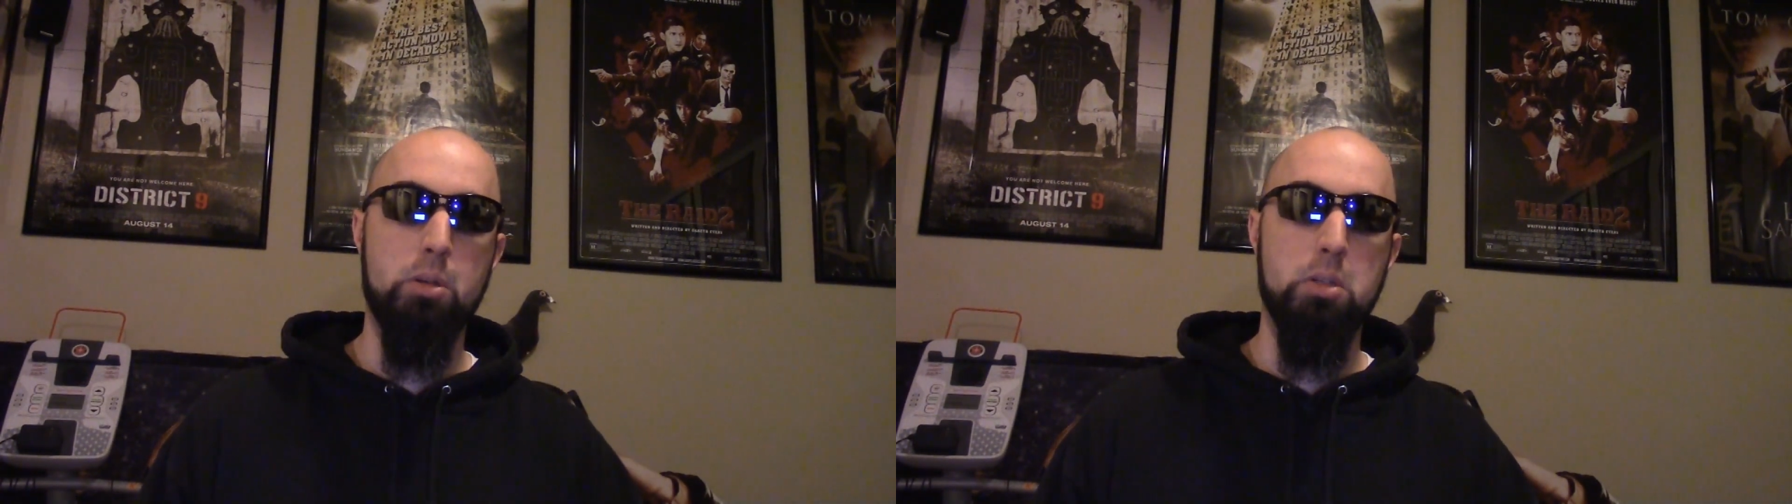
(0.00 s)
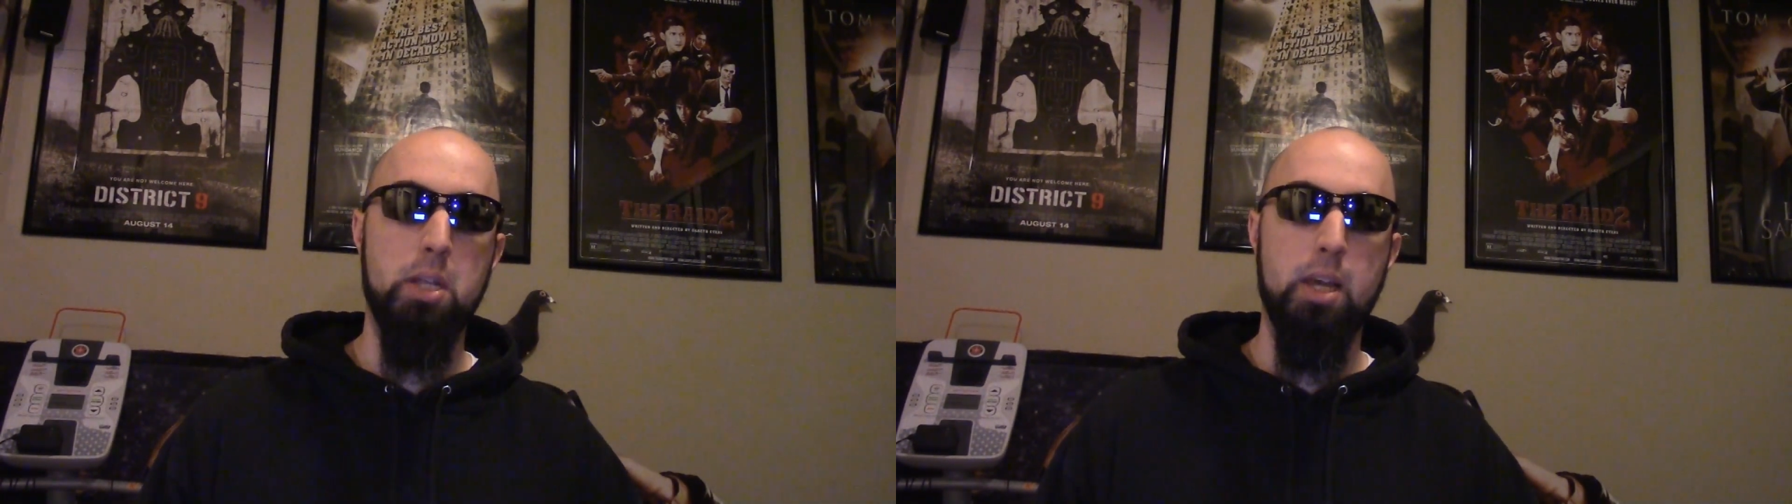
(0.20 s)

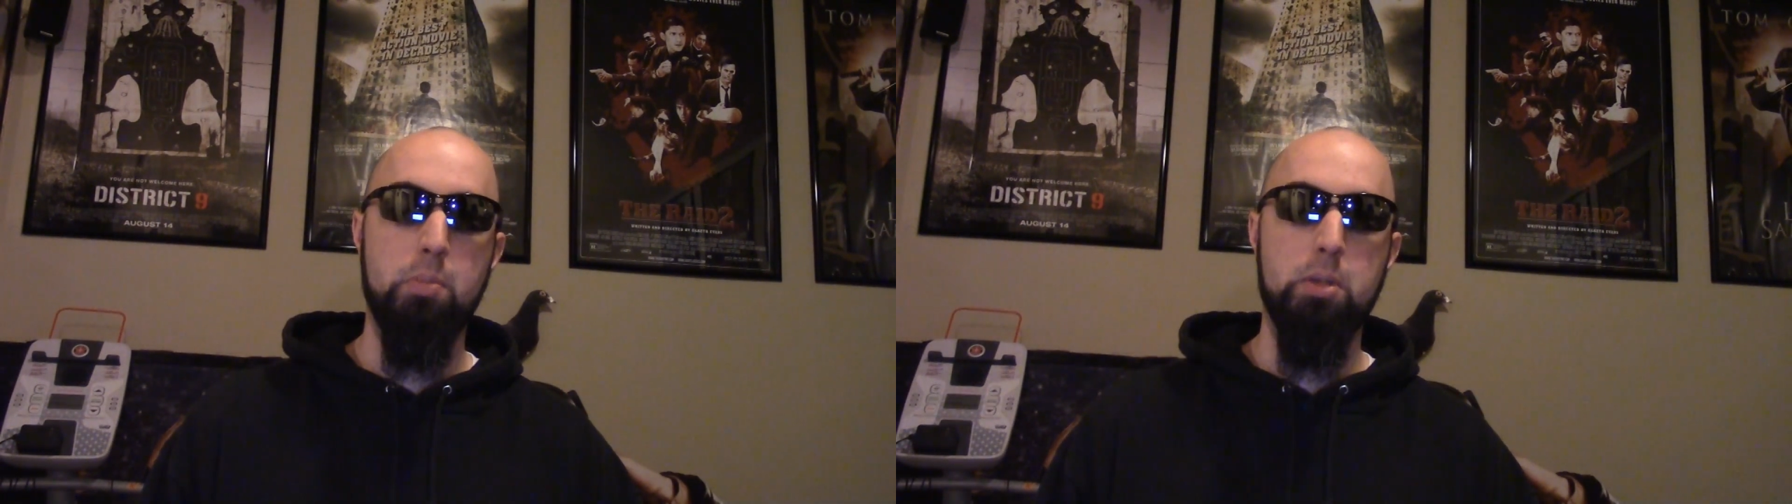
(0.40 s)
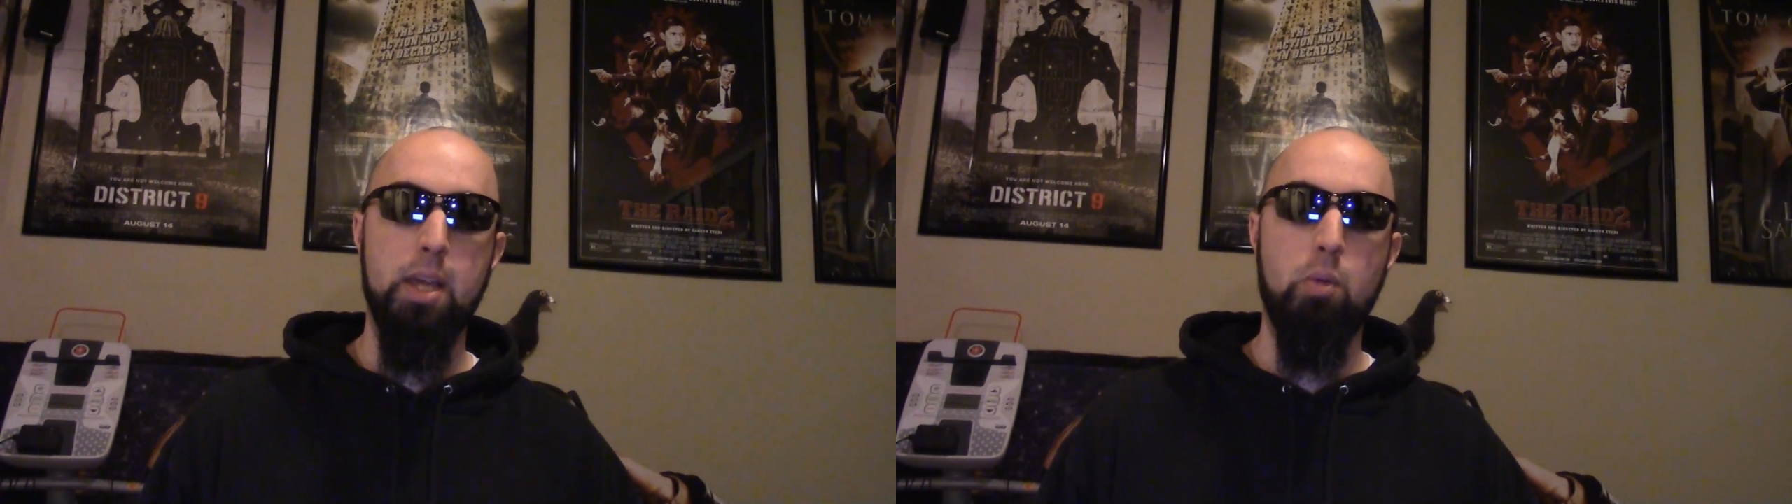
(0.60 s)
to stay
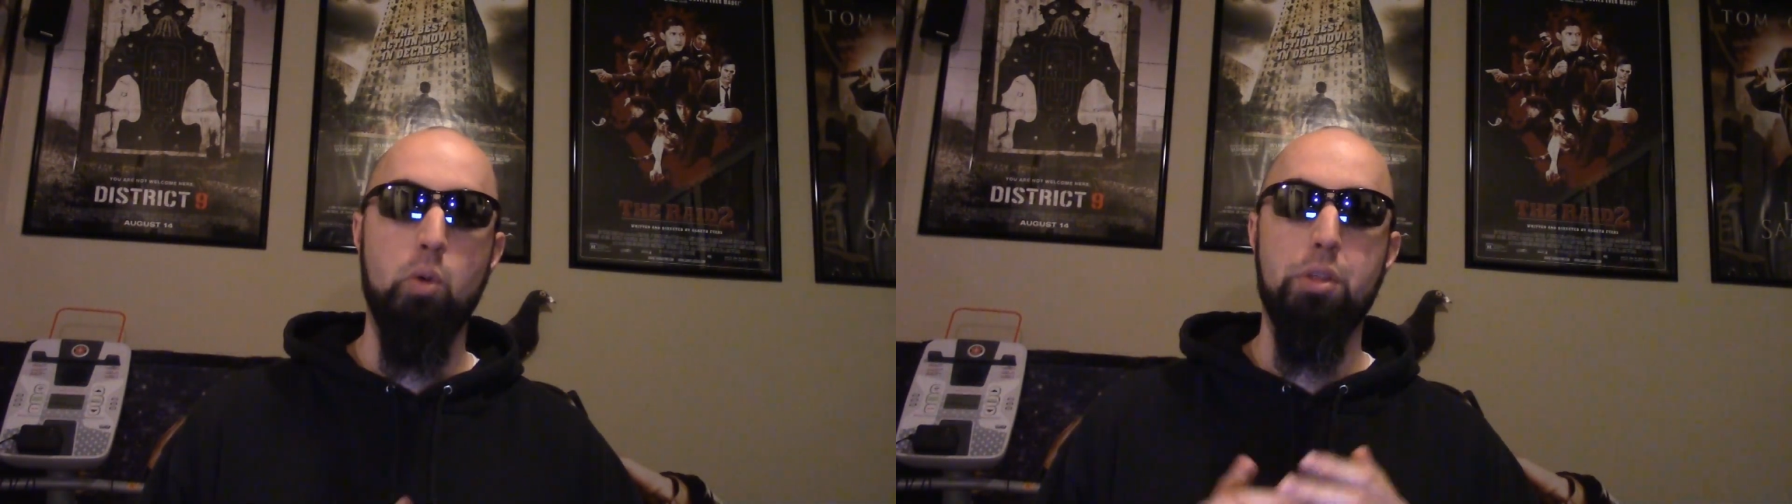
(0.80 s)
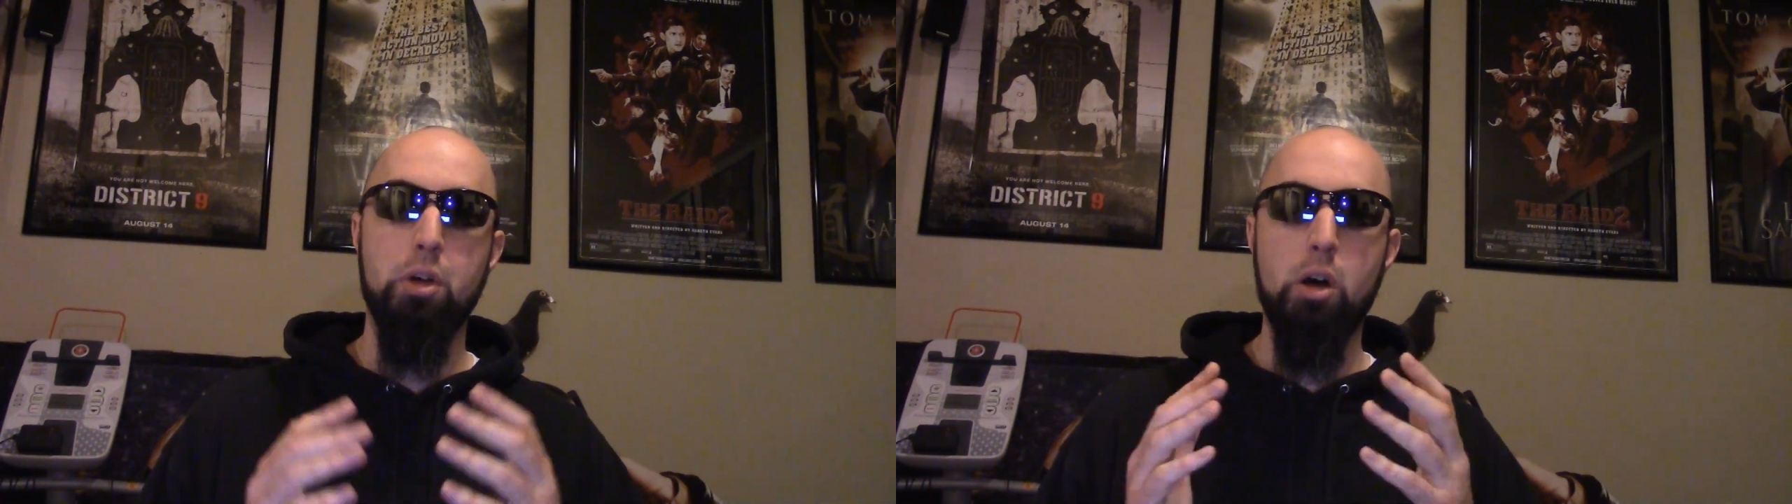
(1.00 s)
up to date with